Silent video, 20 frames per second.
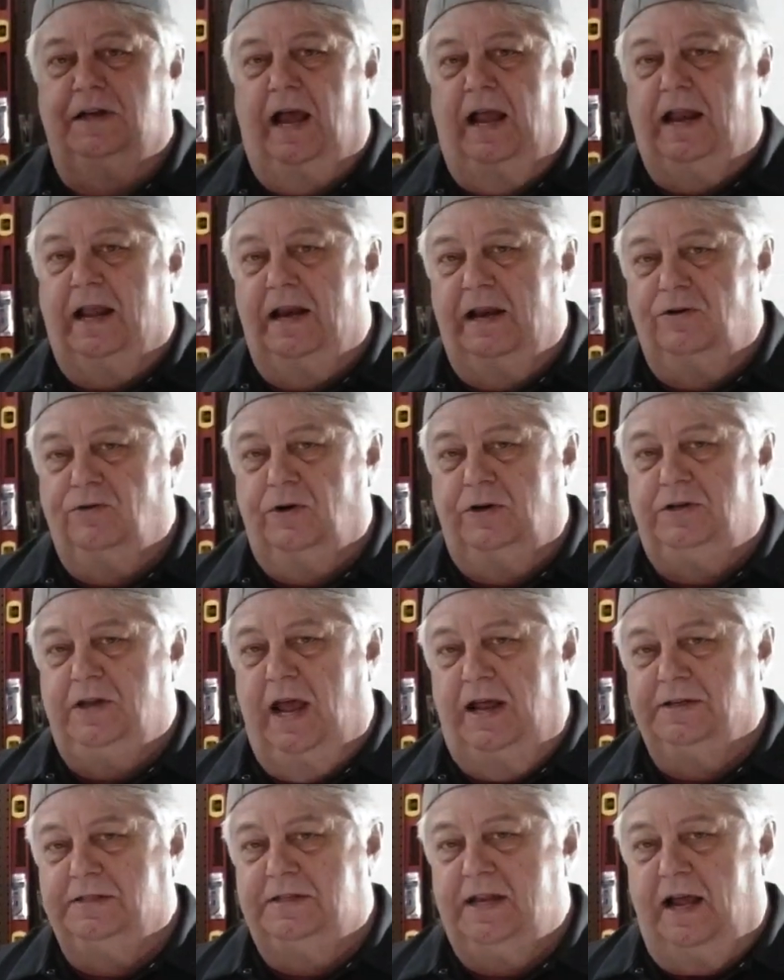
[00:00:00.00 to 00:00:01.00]
I can do a
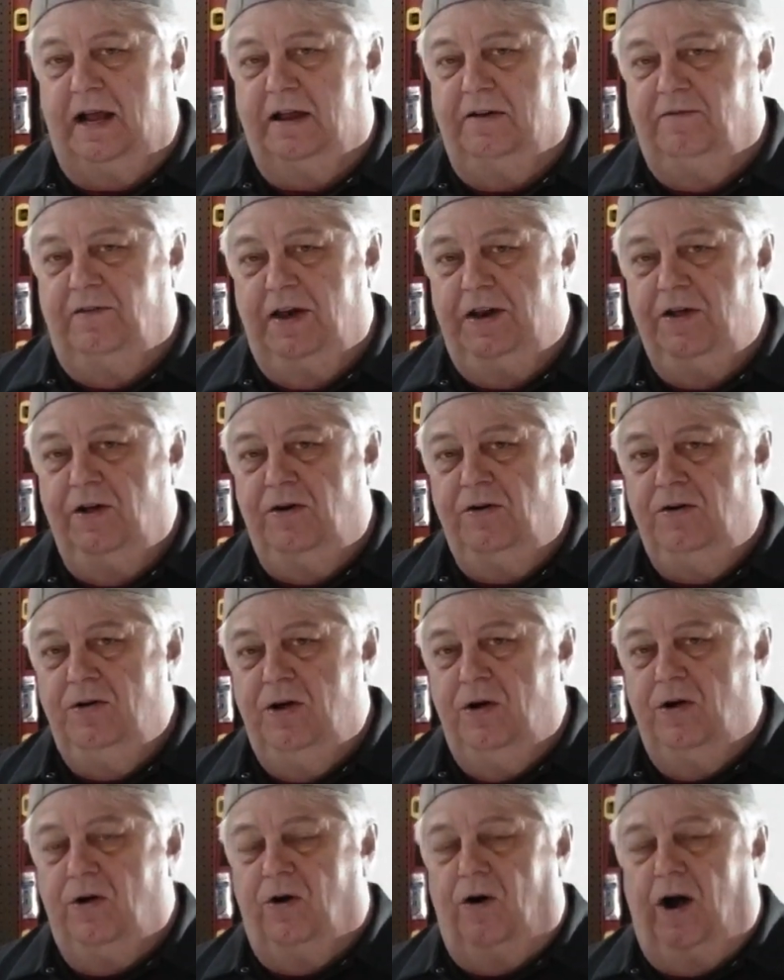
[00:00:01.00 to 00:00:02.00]
10 second video
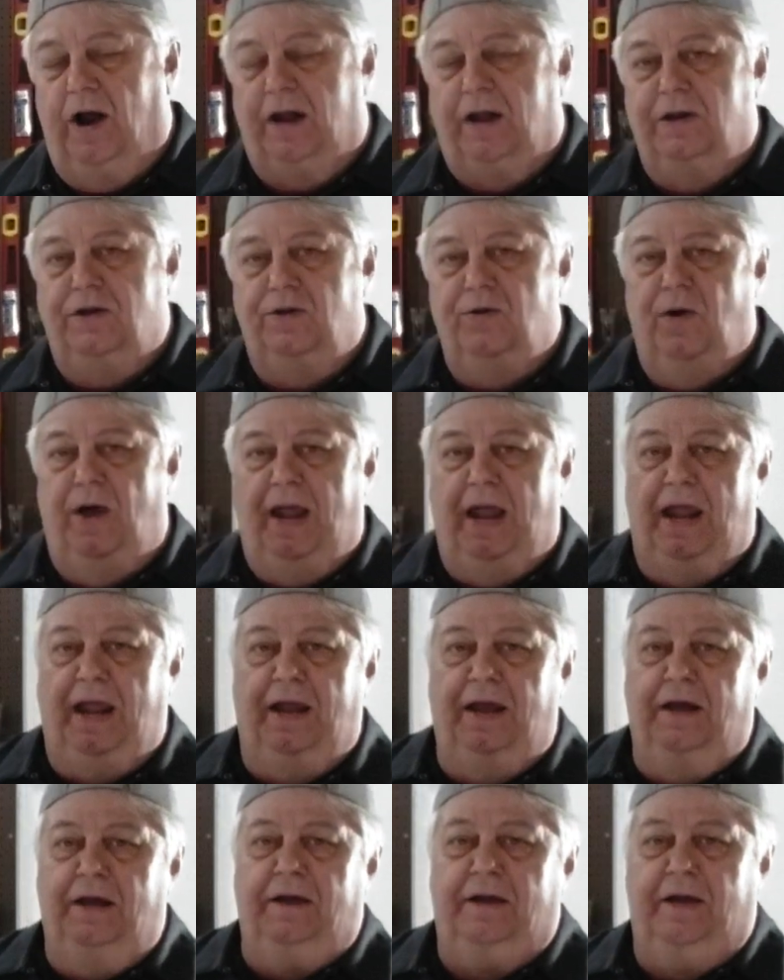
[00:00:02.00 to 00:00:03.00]
or I can do
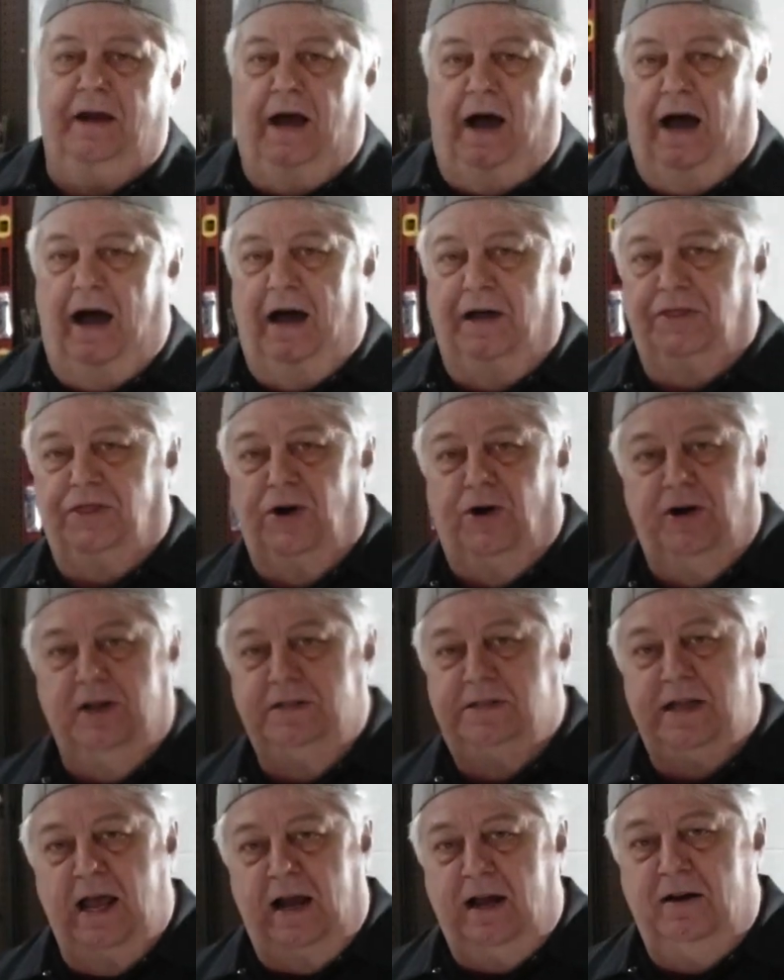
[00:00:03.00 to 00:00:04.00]
a uh, 30
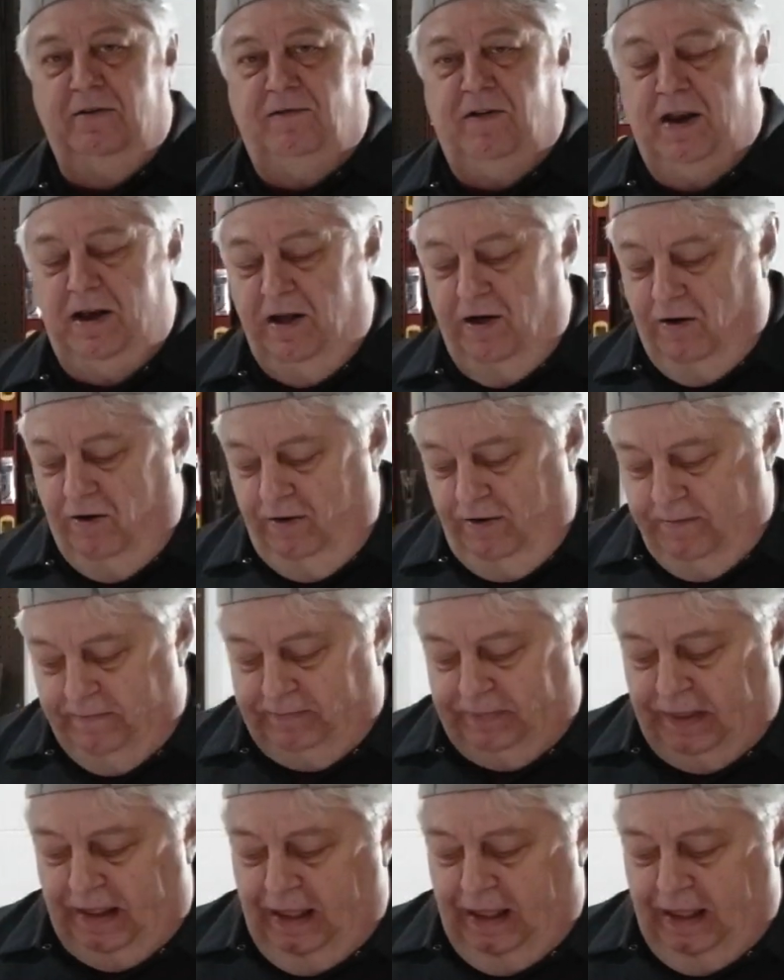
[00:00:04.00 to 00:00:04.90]
second video.